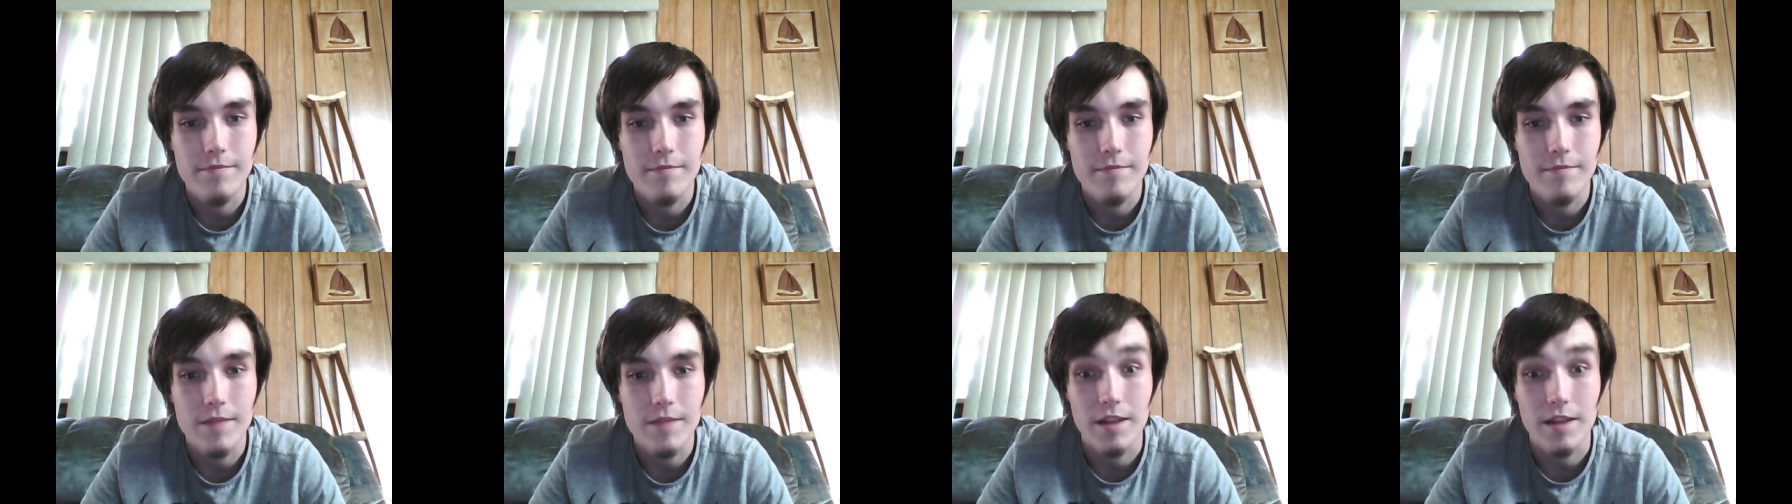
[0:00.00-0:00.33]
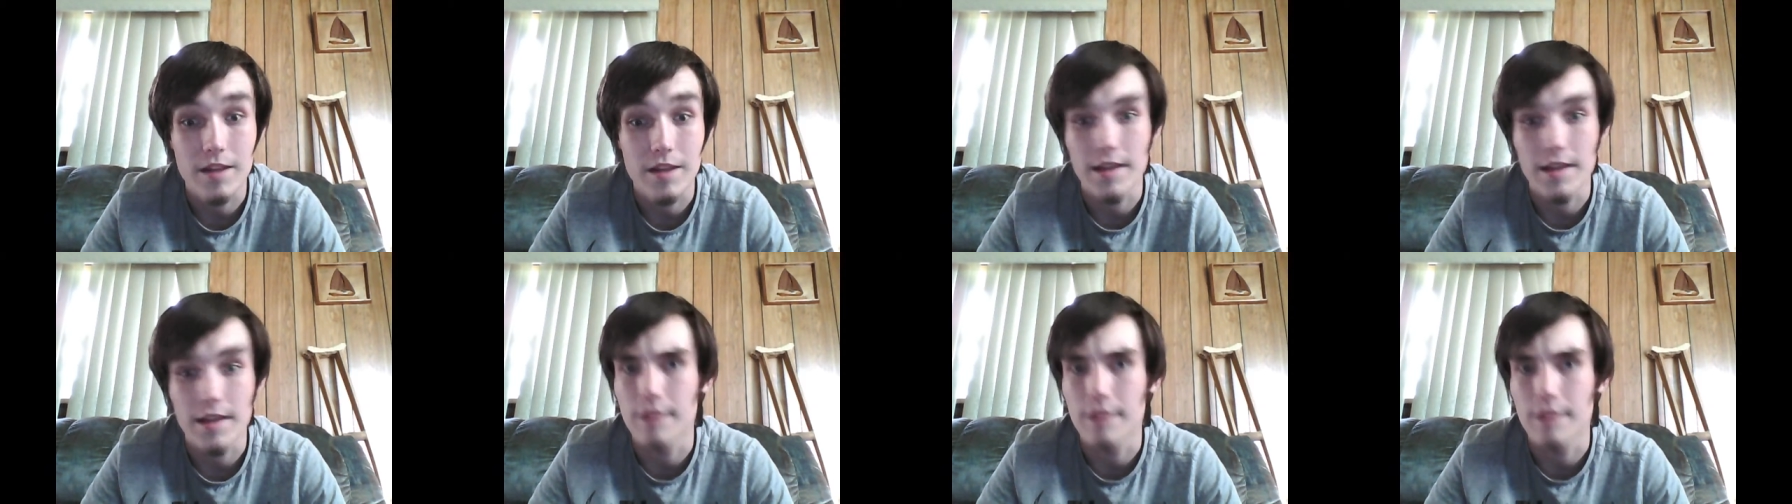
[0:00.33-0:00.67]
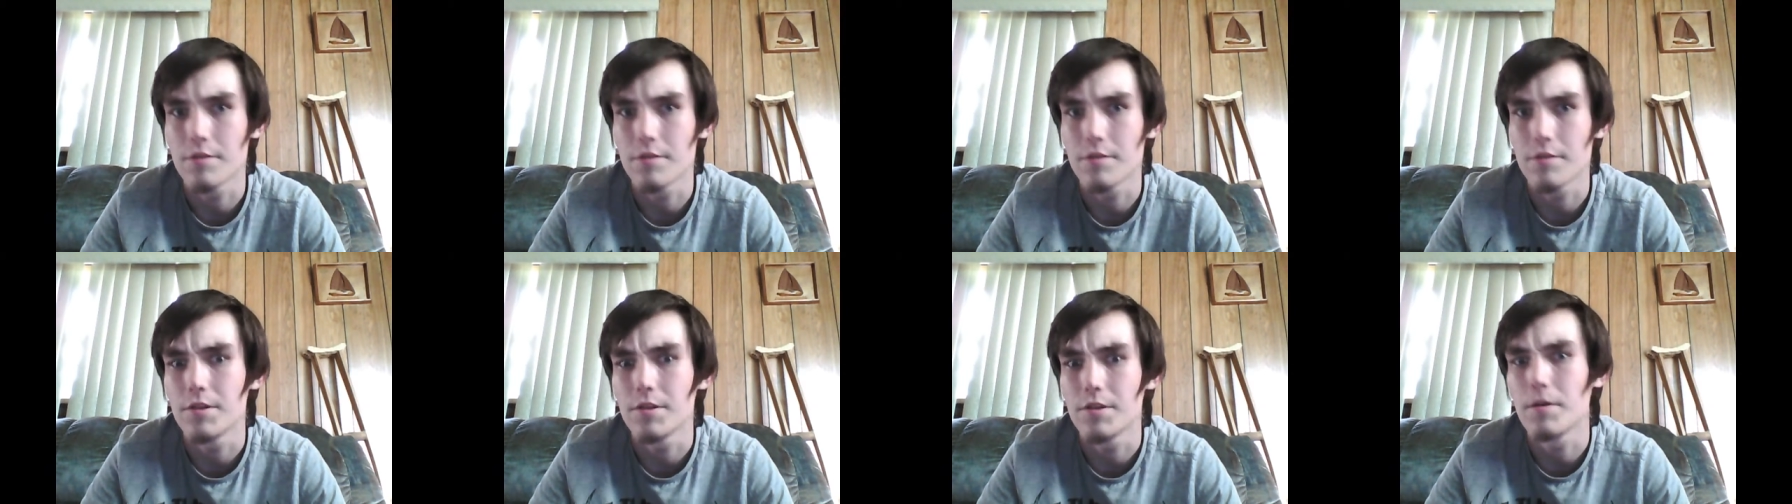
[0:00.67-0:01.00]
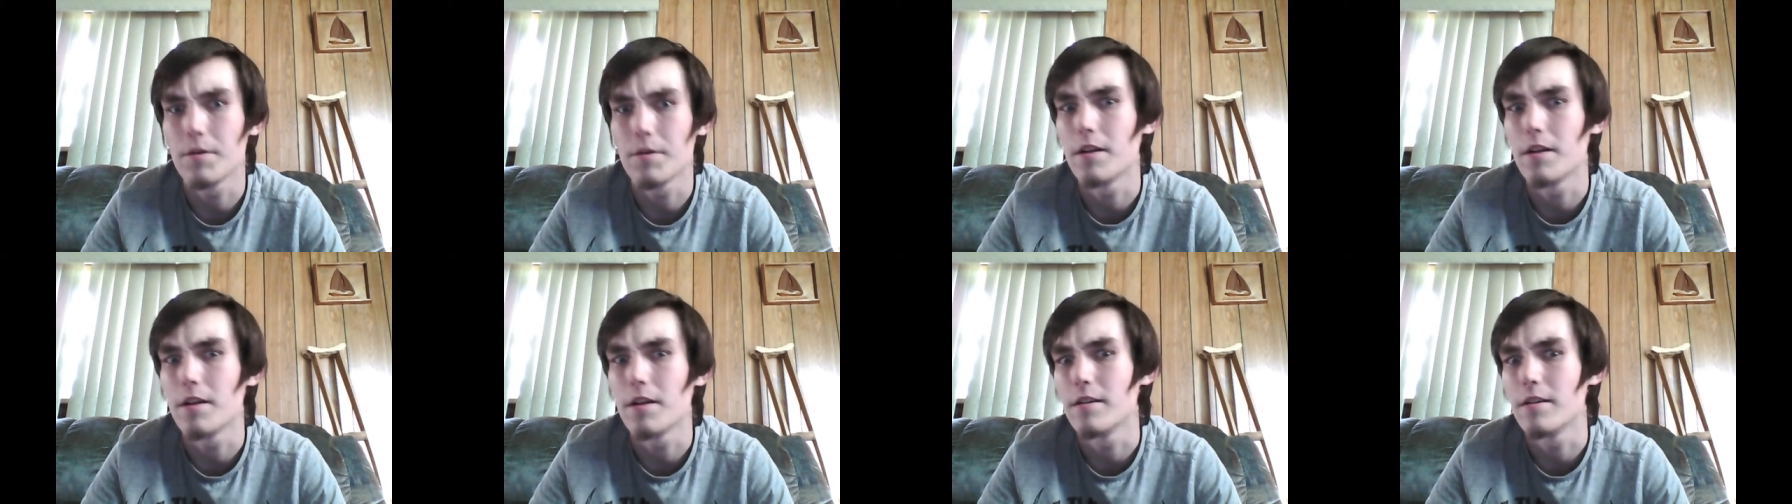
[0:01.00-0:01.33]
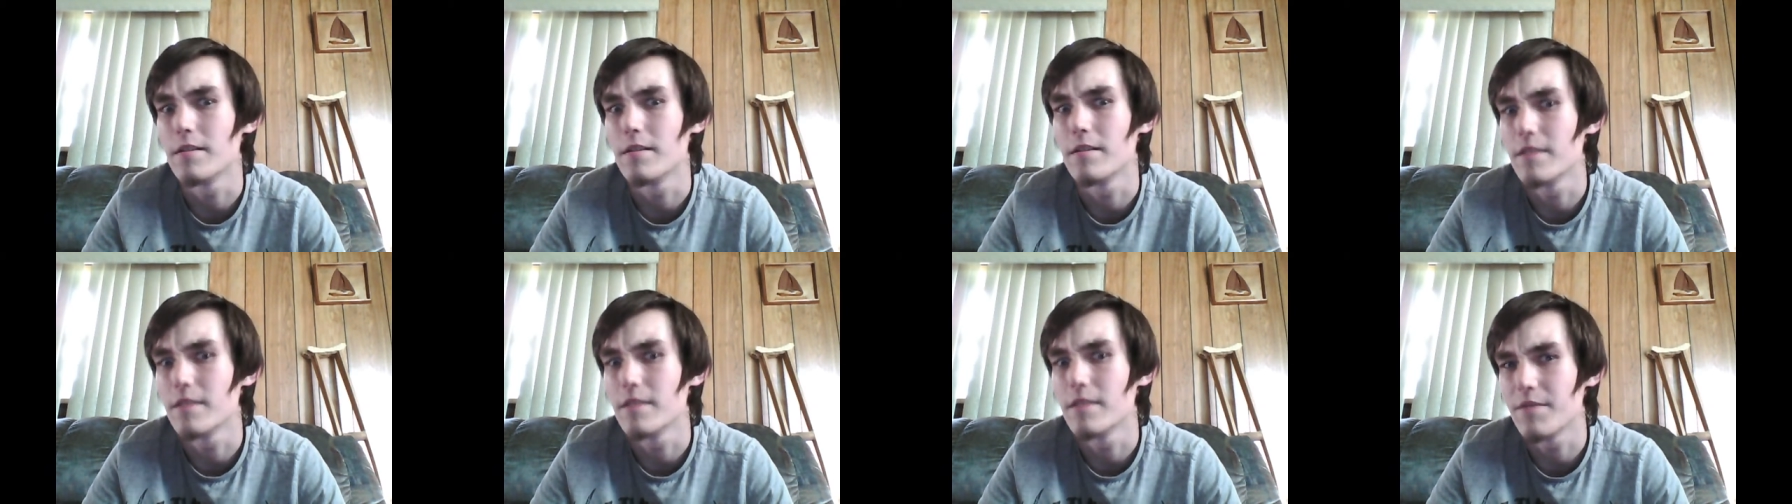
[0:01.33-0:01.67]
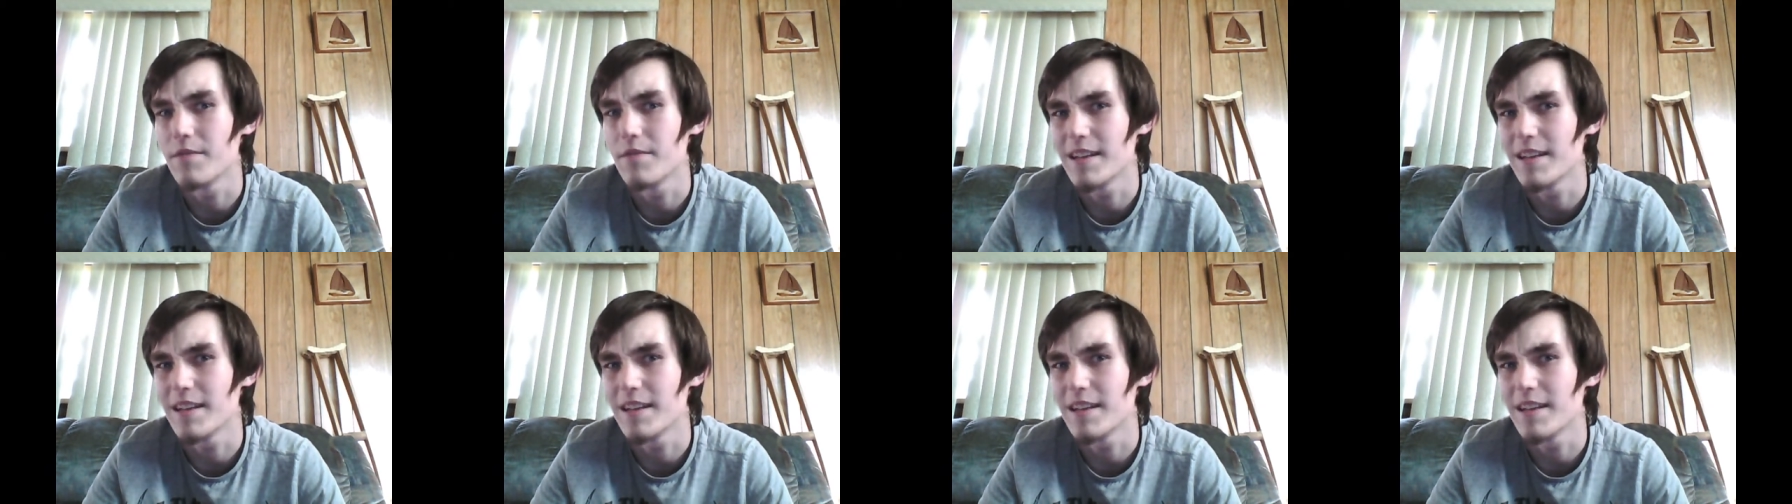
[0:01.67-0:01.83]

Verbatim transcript: Not that I turned you on. If I